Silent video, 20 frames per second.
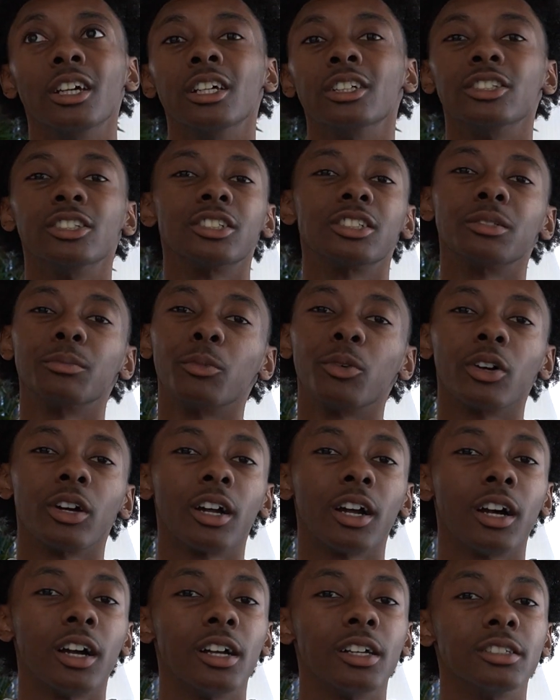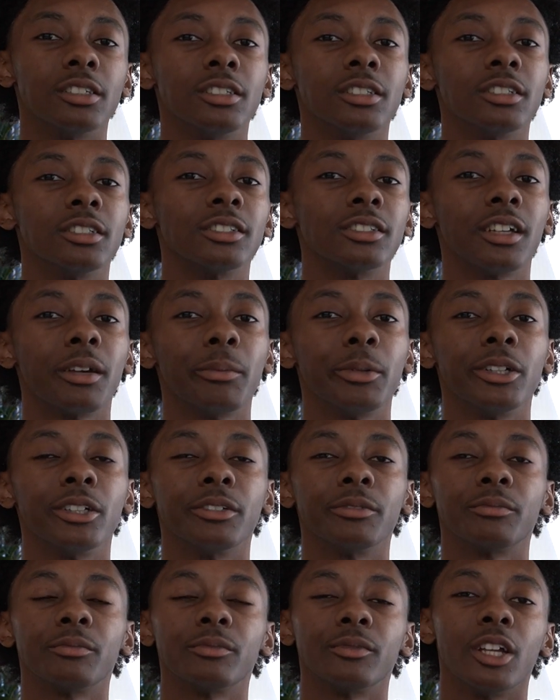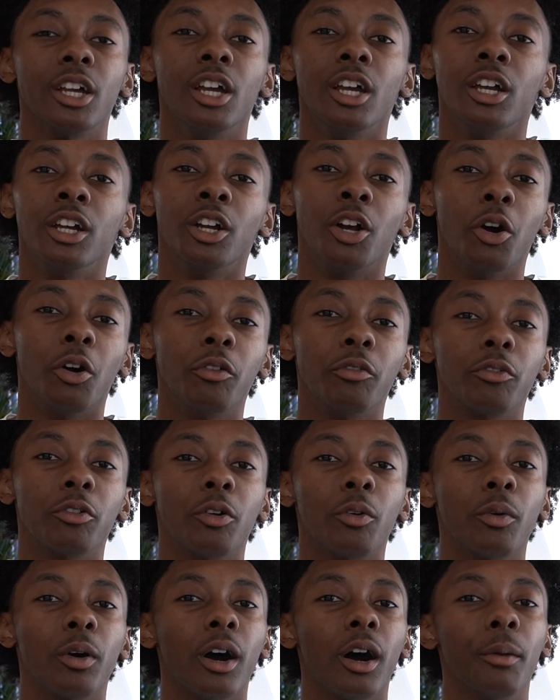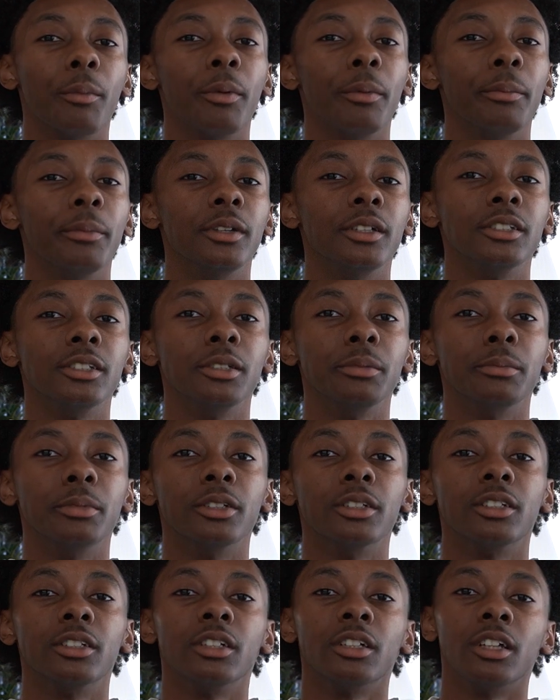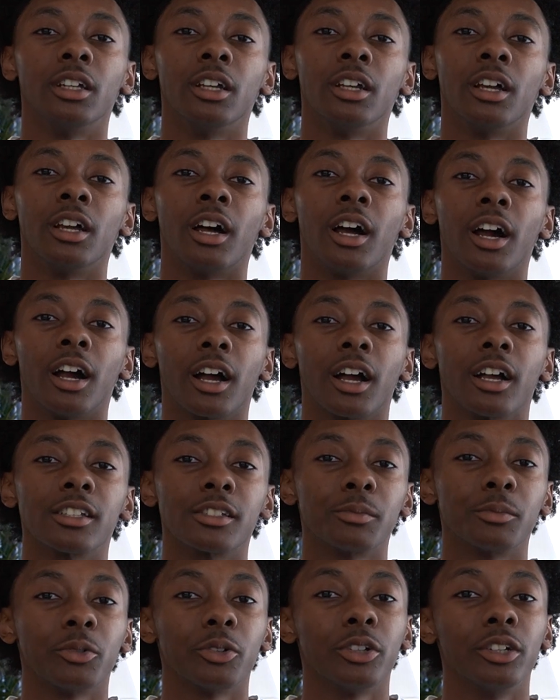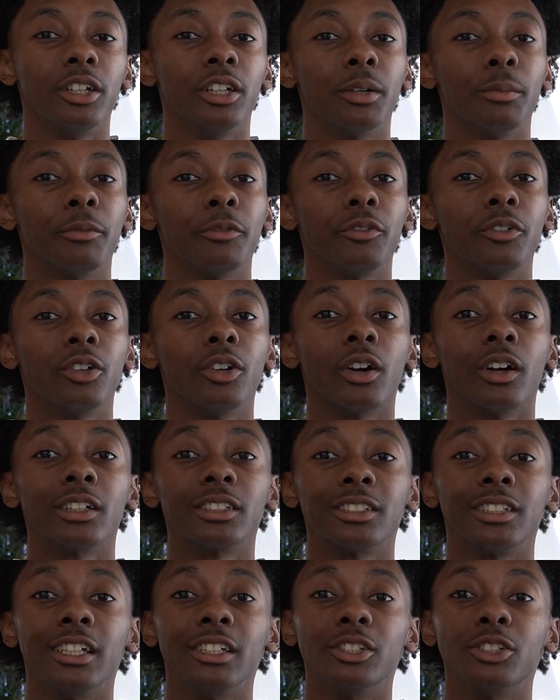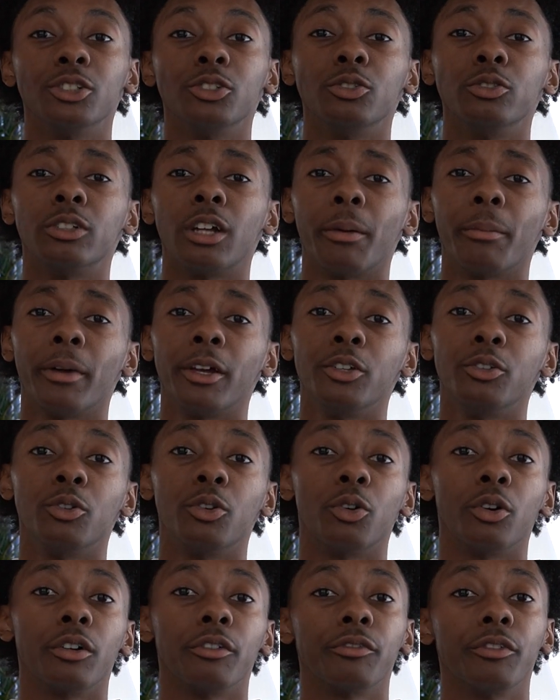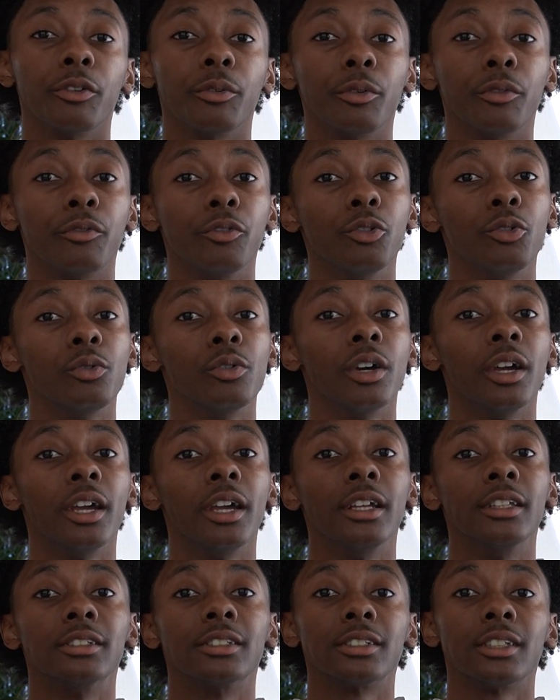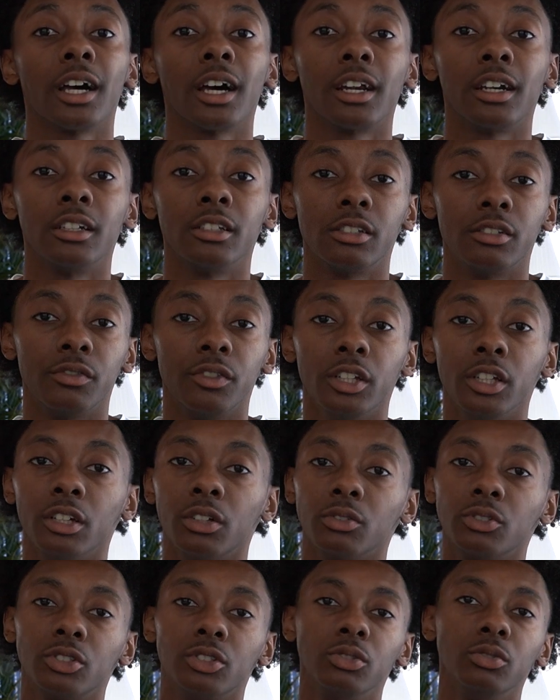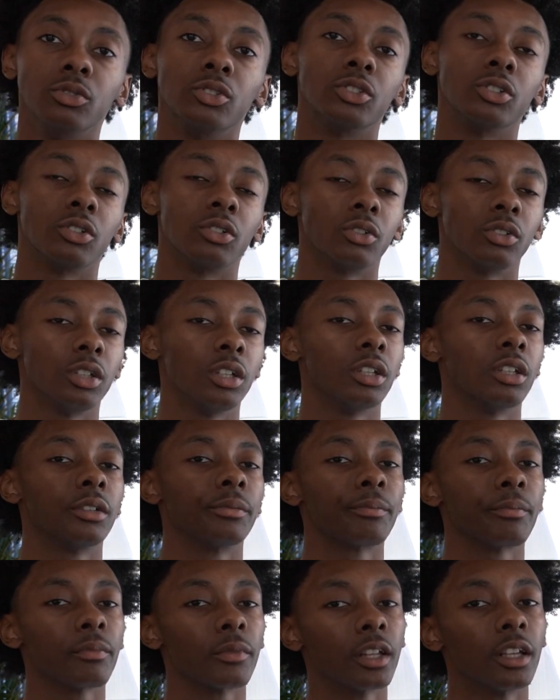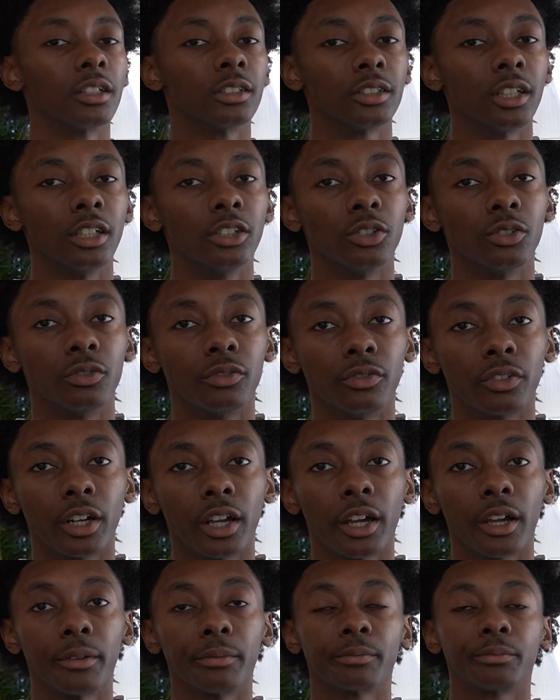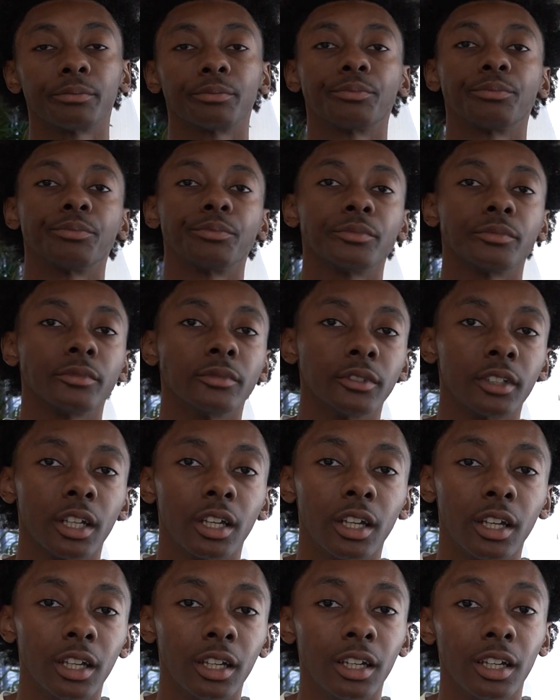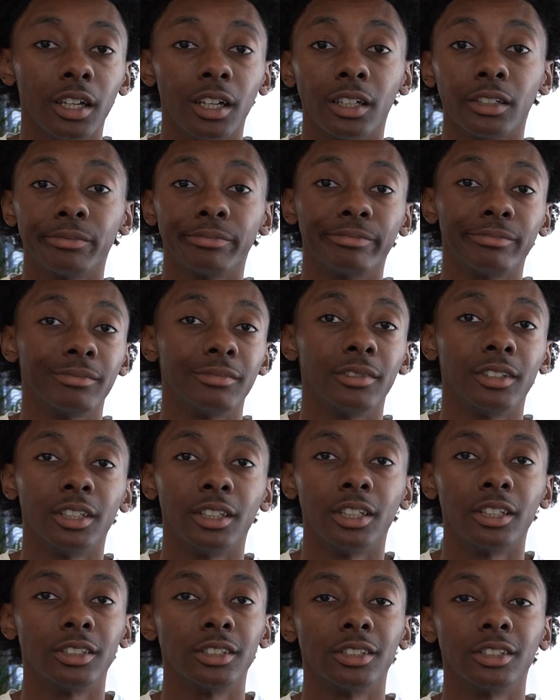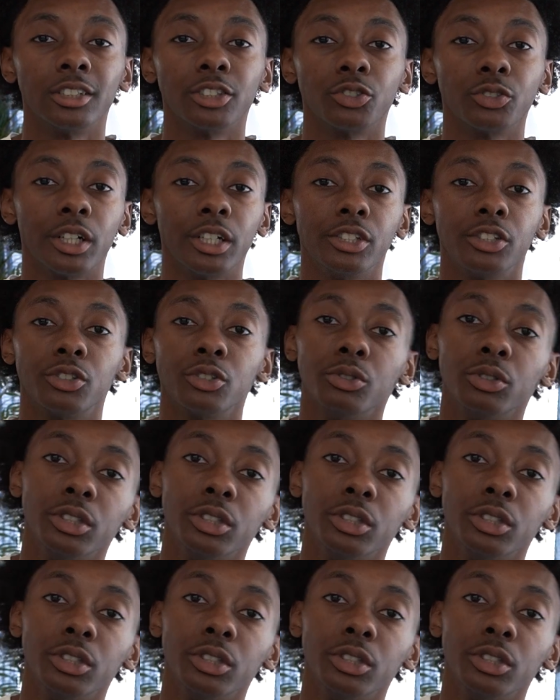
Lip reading: just some more content, because I've been going for a while, I've been busy, but I got some more heat coming for y'all. Stay tuned. I might do the on-feet review inside of this video too, so yeah, stay tuned for that. And yeah, let's just get straight into